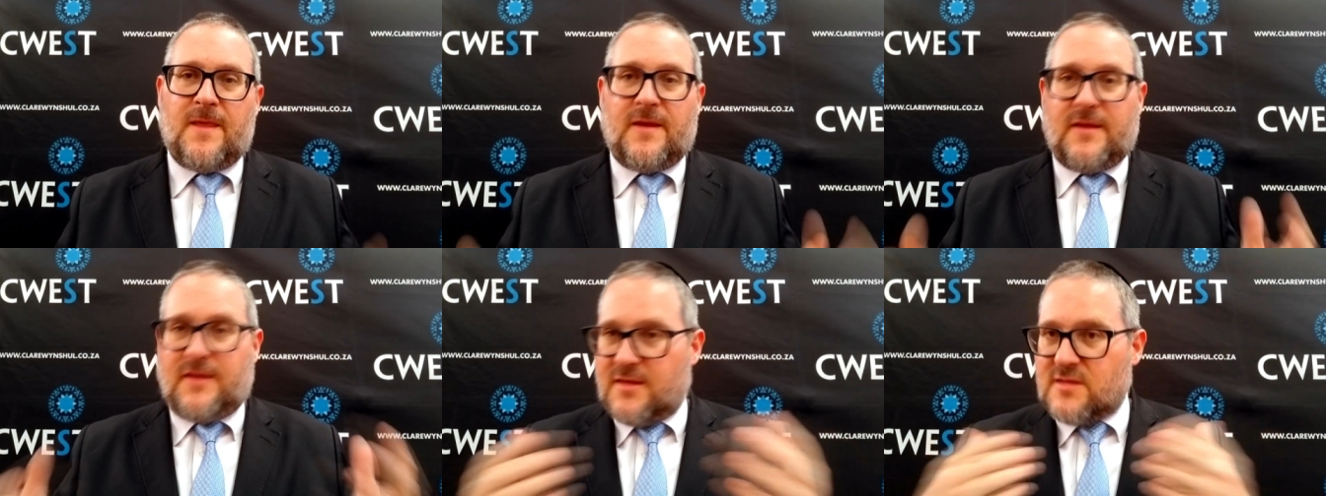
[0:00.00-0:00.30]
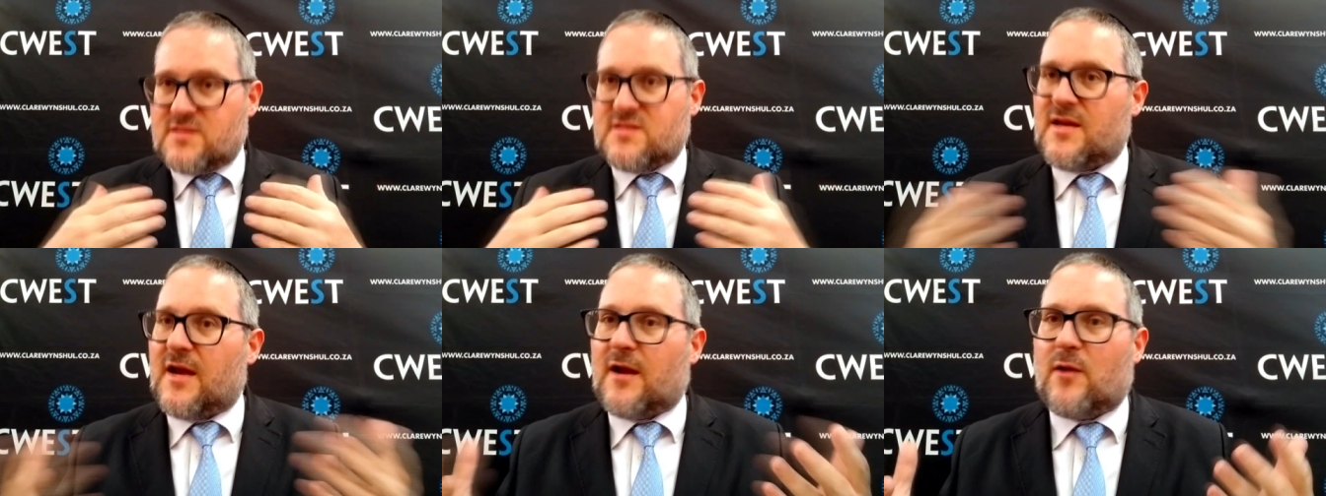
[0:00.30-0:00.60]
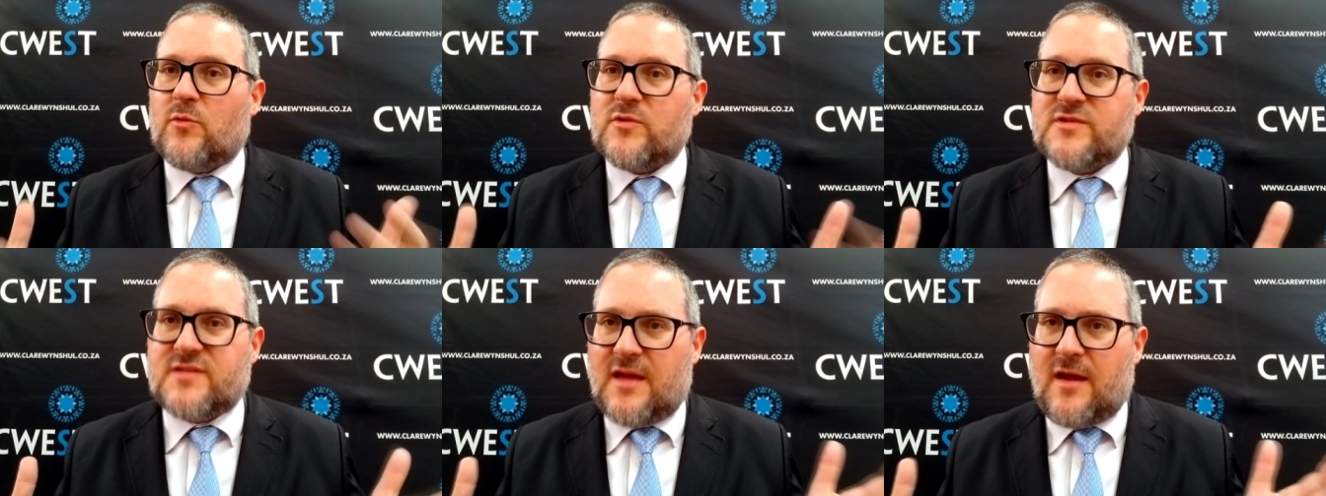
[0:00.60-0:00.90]

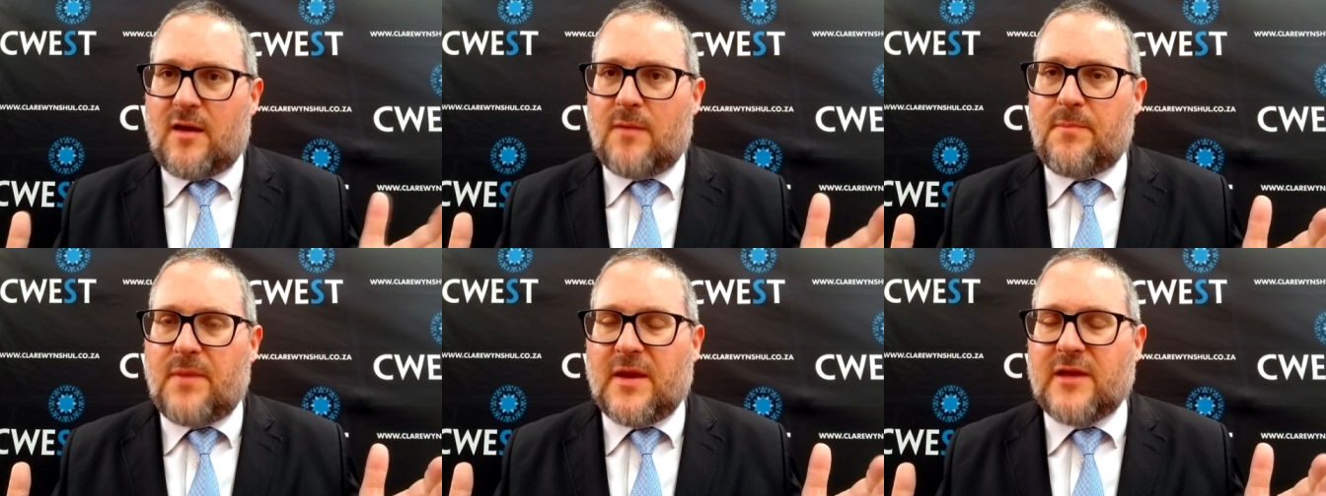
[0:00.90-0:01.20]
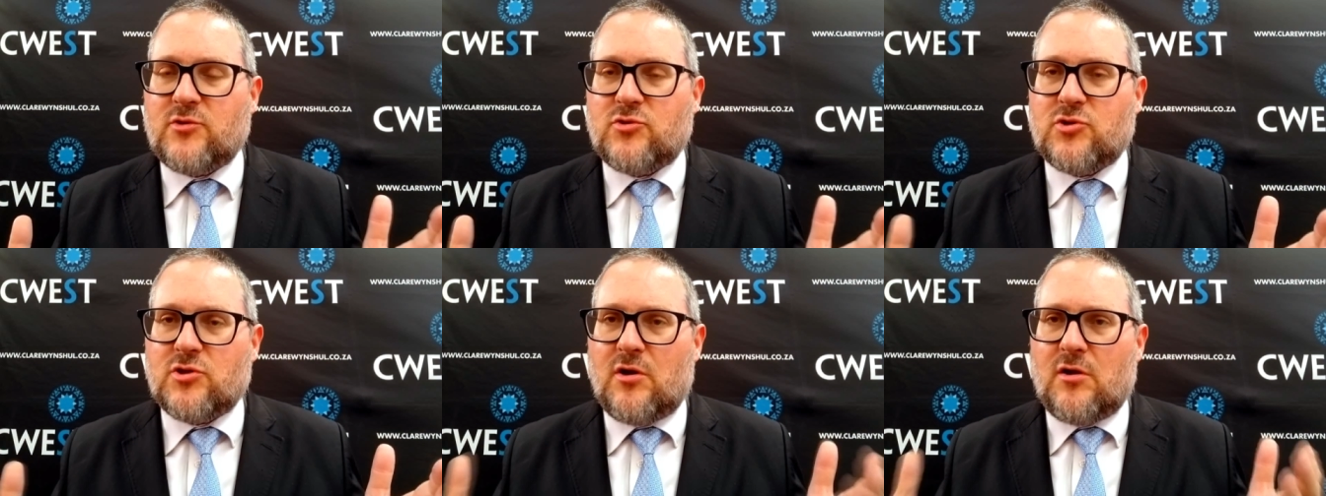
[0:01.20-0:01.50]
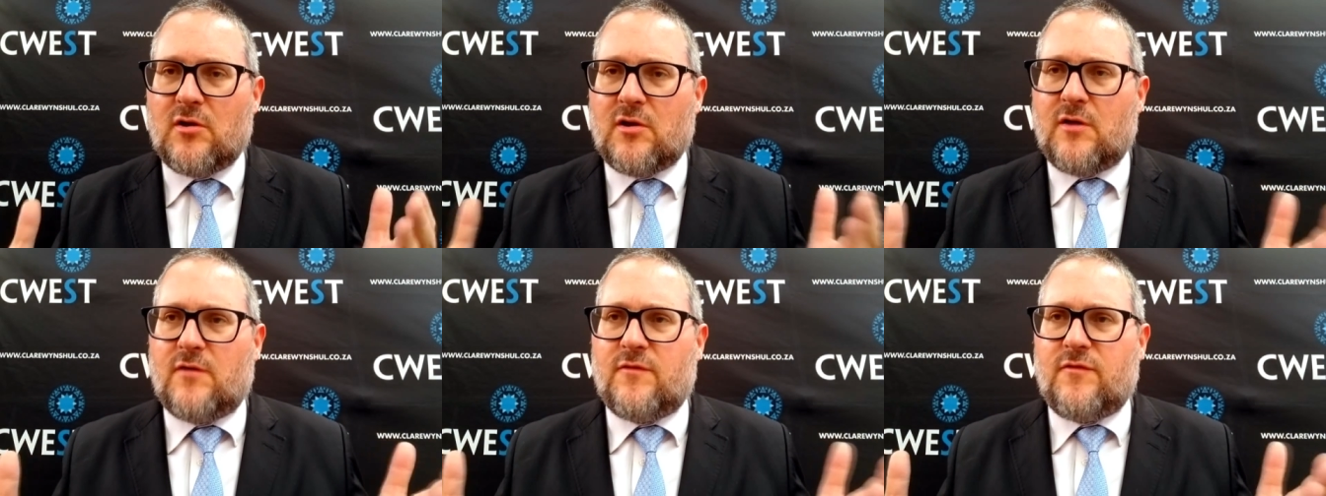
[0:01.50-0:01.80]
Yitzhak was our
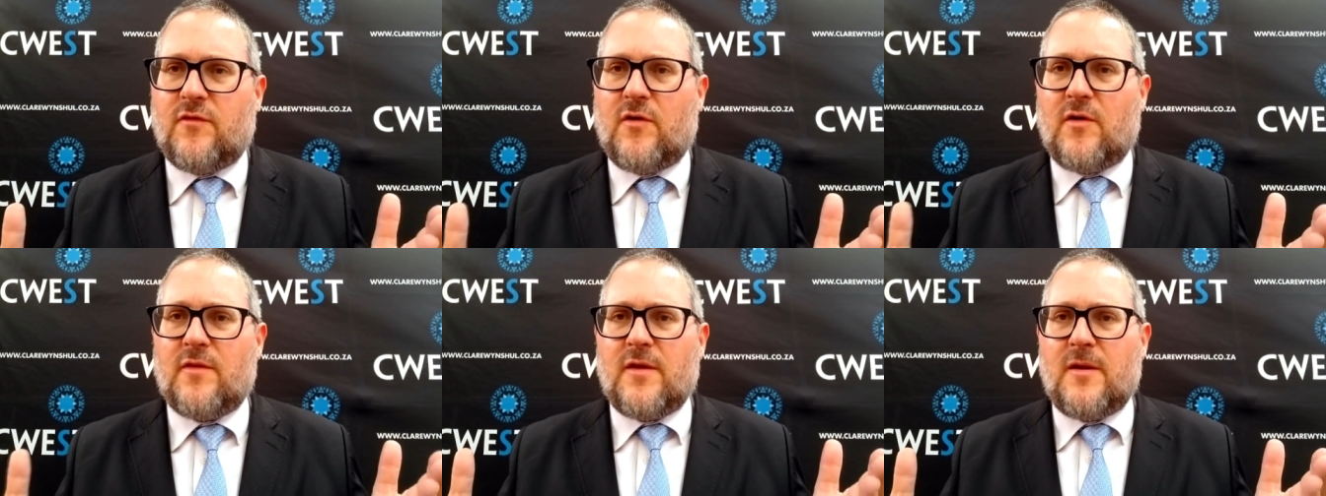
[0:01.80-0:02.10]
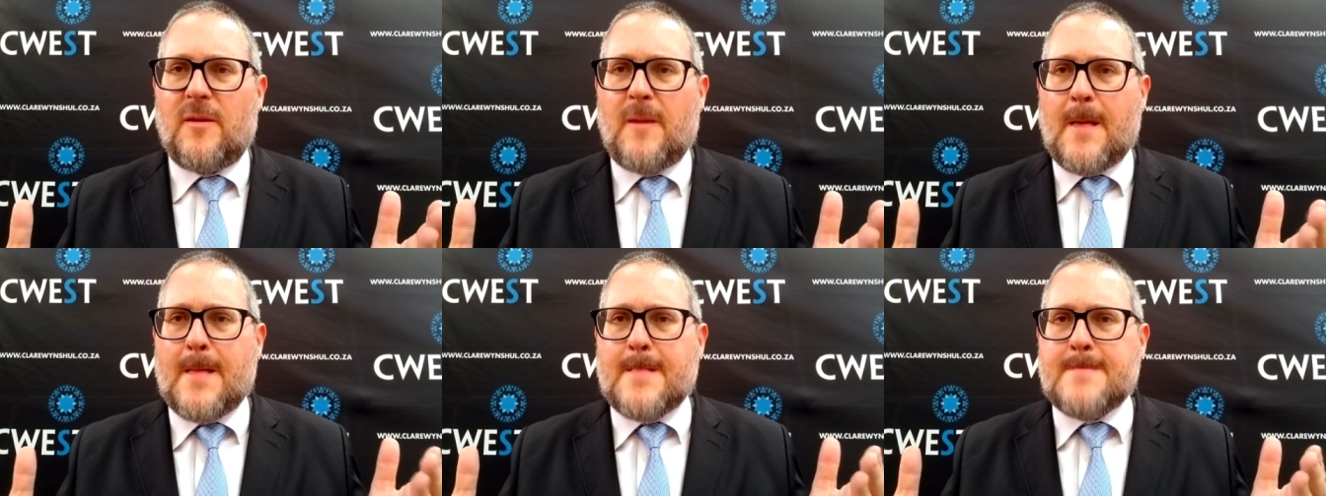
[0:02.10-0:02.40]
patriarch, our father.